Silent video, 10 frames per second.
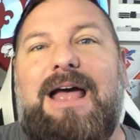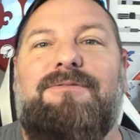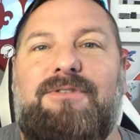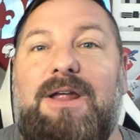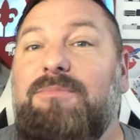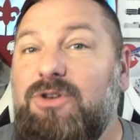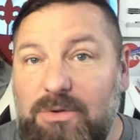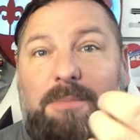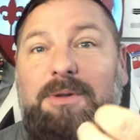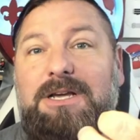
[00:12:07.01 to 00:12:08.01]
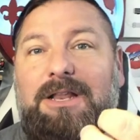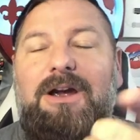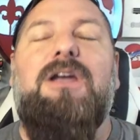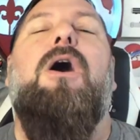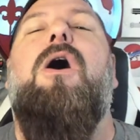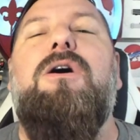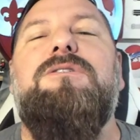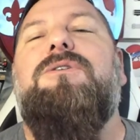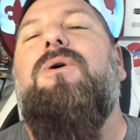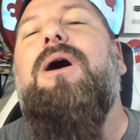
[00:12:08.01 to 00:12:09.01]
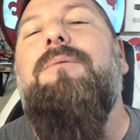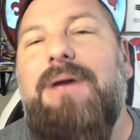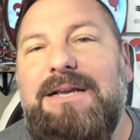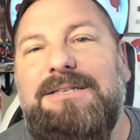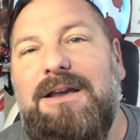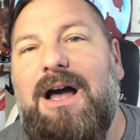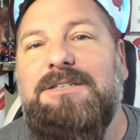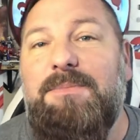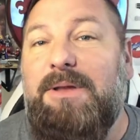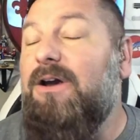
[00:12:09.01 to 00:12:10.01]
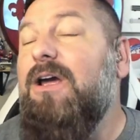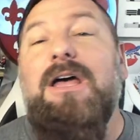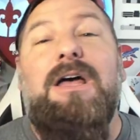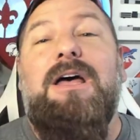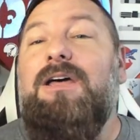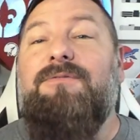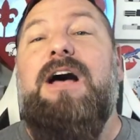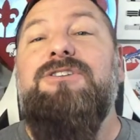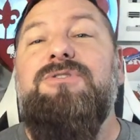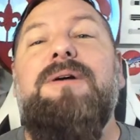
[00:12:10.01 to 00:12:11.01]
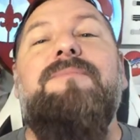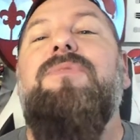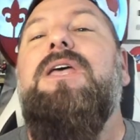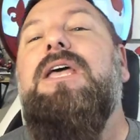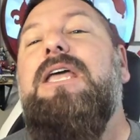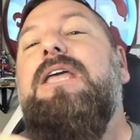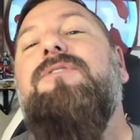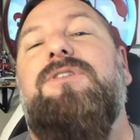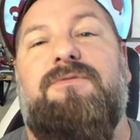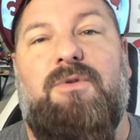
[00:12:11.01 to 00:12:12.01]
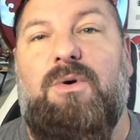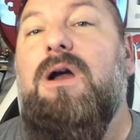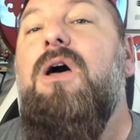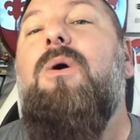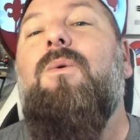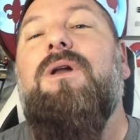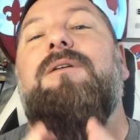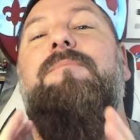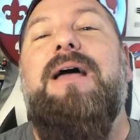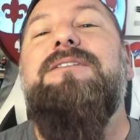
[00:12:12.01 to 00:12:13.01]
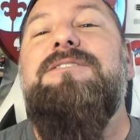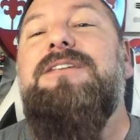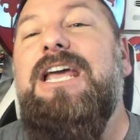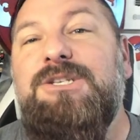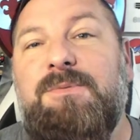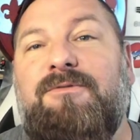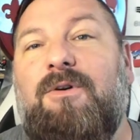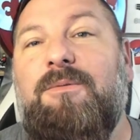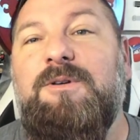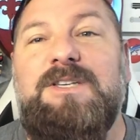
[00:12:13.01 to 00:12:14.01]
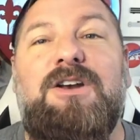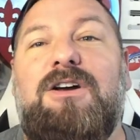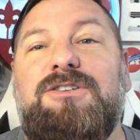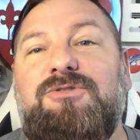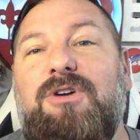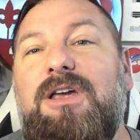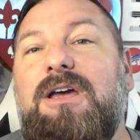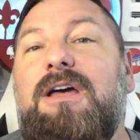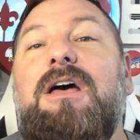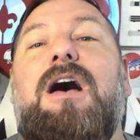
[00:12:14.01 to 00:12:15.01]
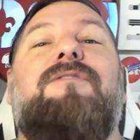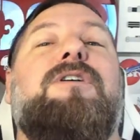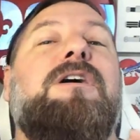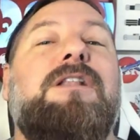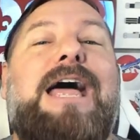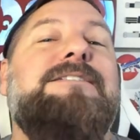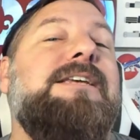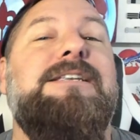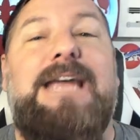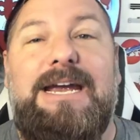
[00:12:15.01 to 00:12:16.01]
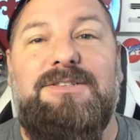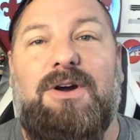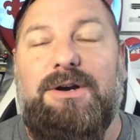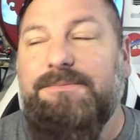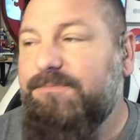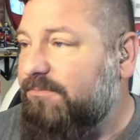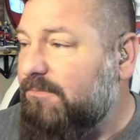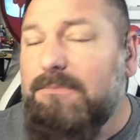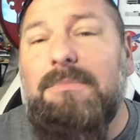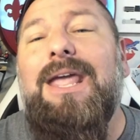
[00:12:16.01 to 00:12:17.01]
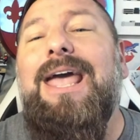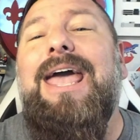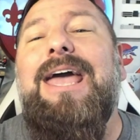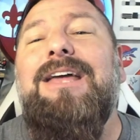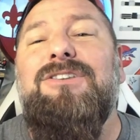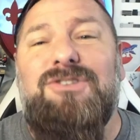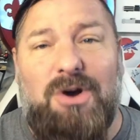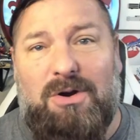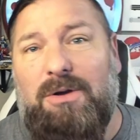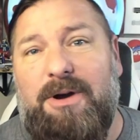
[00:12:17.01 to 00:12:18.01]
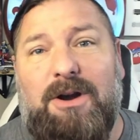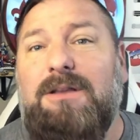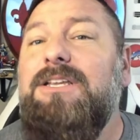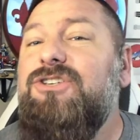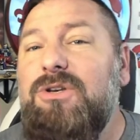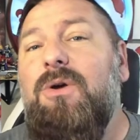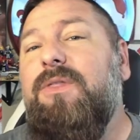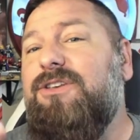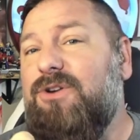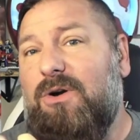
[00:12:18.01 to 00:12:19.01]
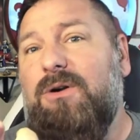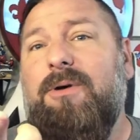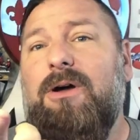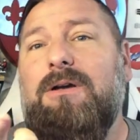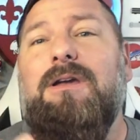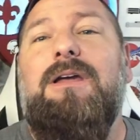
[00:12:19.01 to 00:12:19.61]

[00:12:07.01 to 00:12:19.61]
half of her name. Do you remember the cleric? Also amazing cosplayer. Evandra, Eva DeVore, one of the best stage performers in Australia of a classic dance art. And Dargelbark. Did you know that Dargelbark,